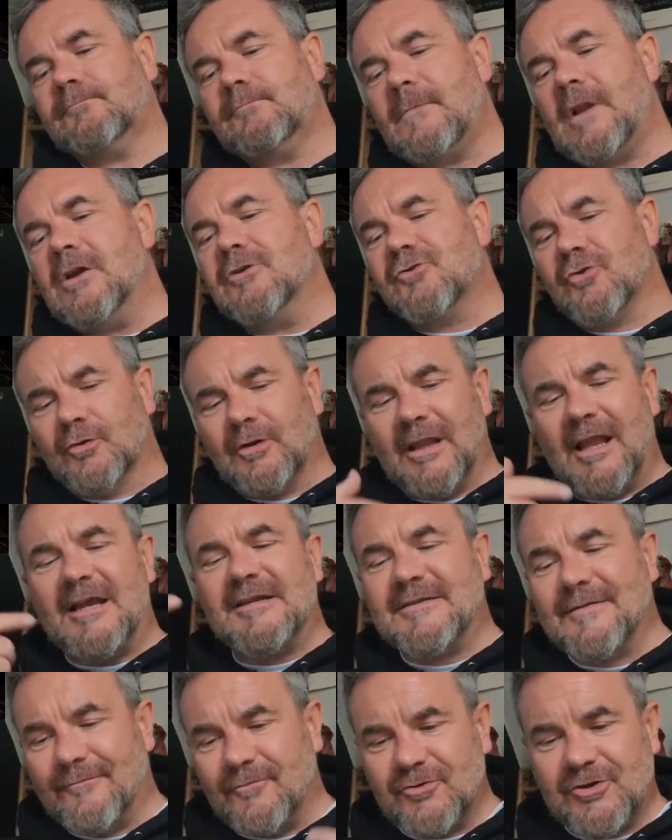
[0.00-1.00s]
So The Last
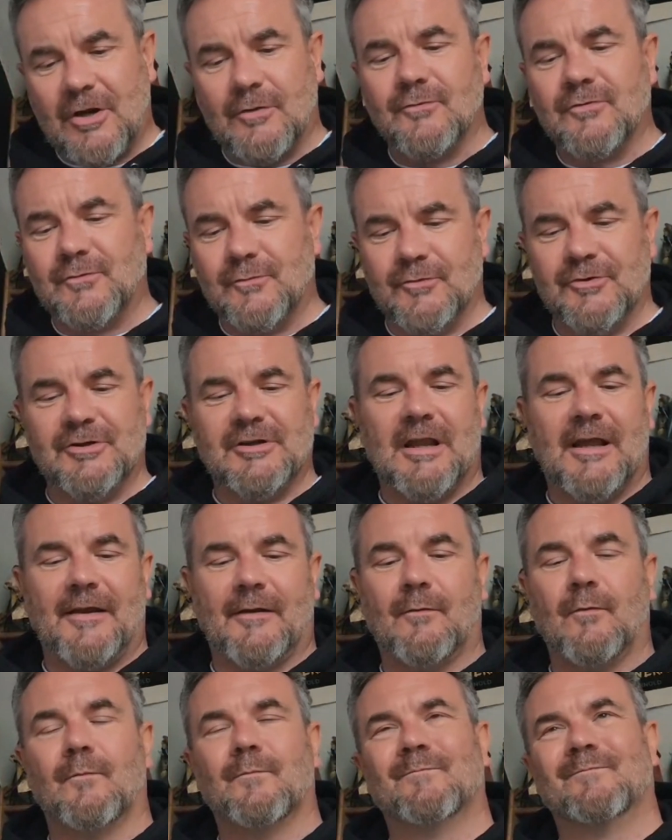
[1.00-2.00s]
of Us house was like
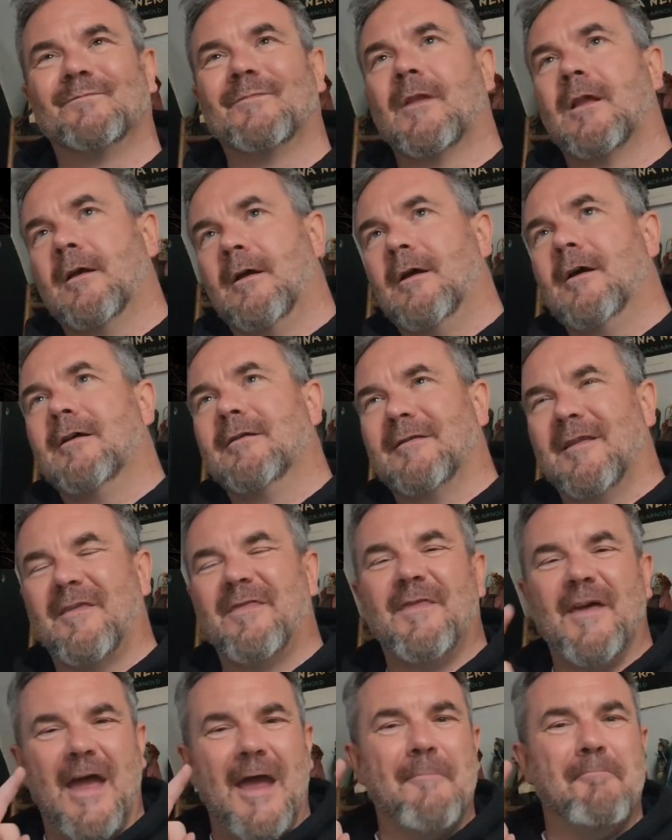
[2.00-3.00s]
the
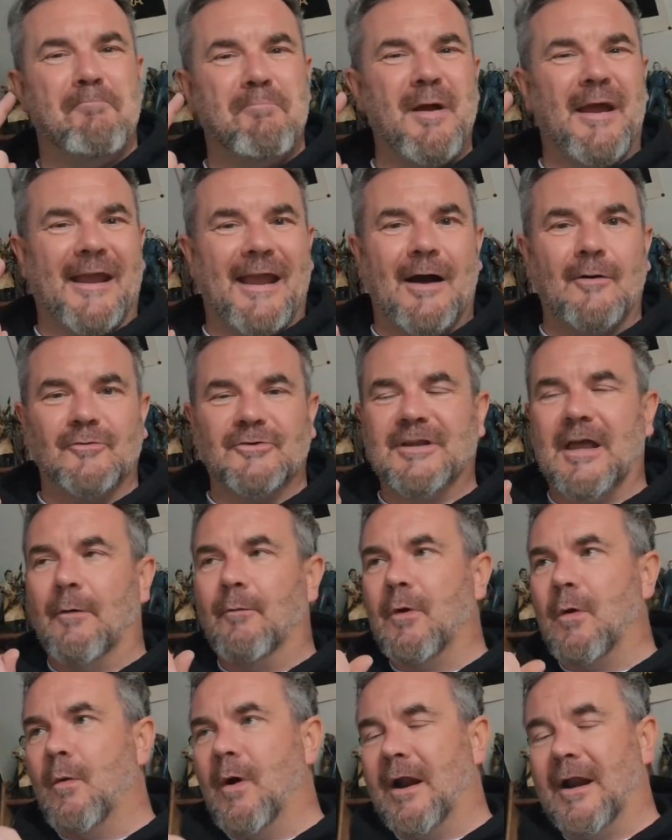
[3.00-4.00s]
third big house that we
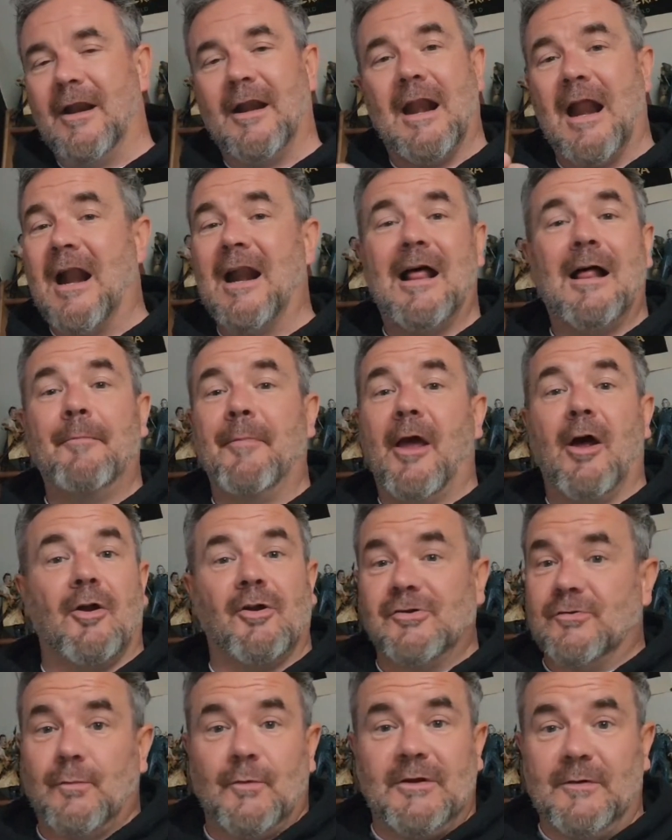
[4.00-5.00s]
went in. And I'll be
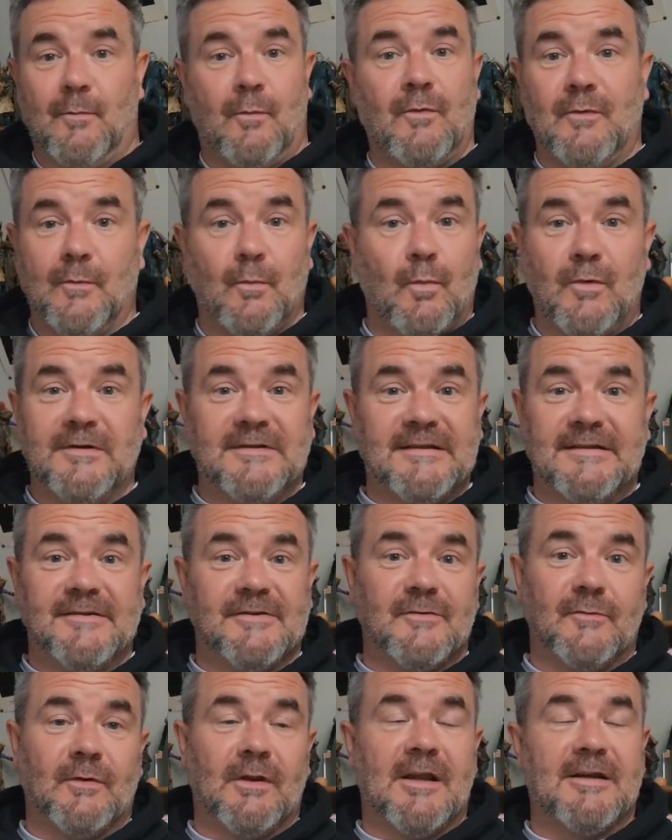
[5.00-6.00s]
honest, we didn't do
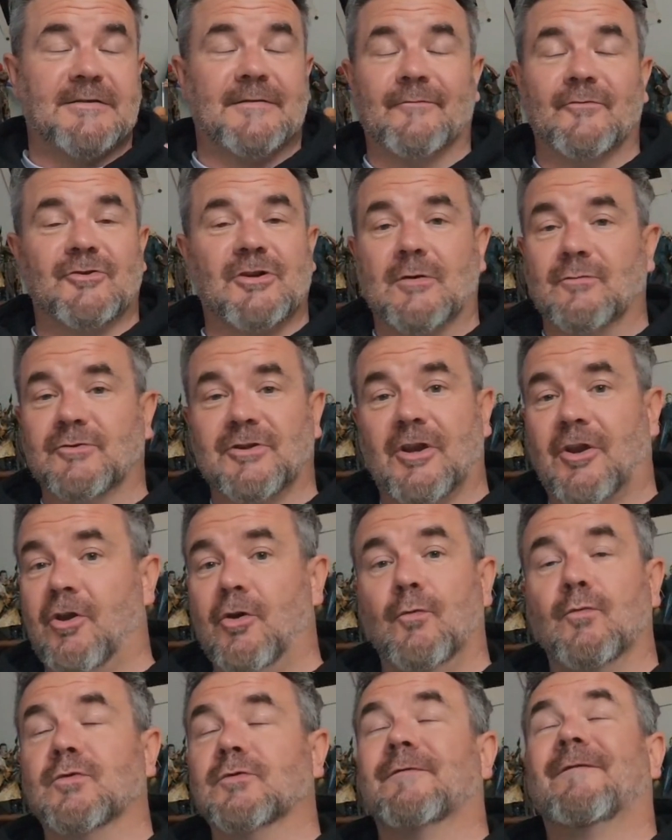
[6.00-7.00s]
The Last of Us house. The queue
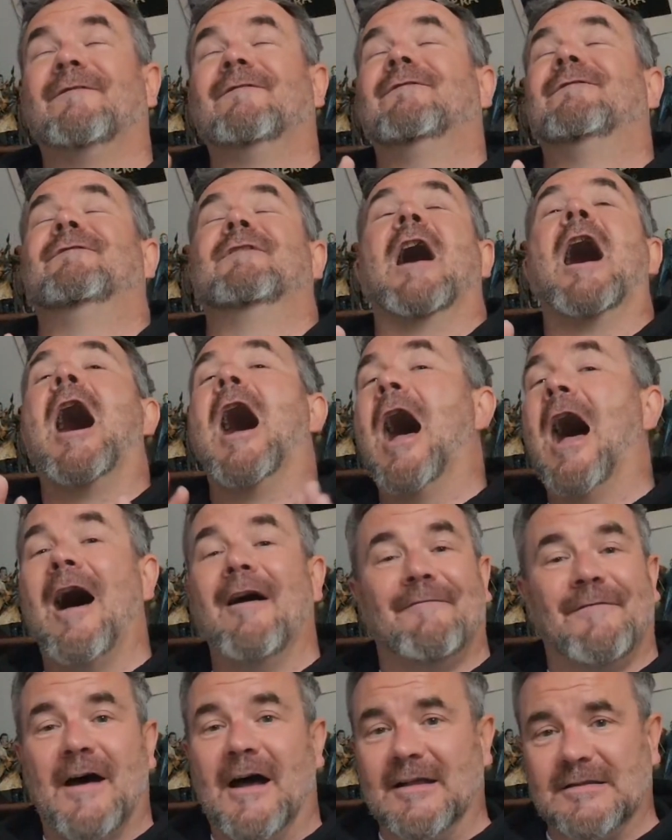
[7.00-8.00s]
was far,
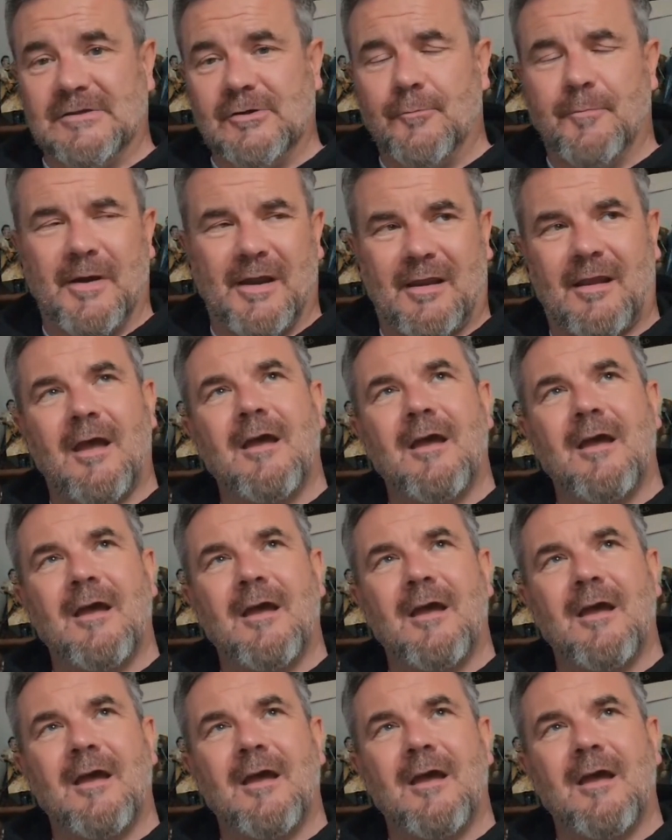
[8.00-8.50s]
far too big.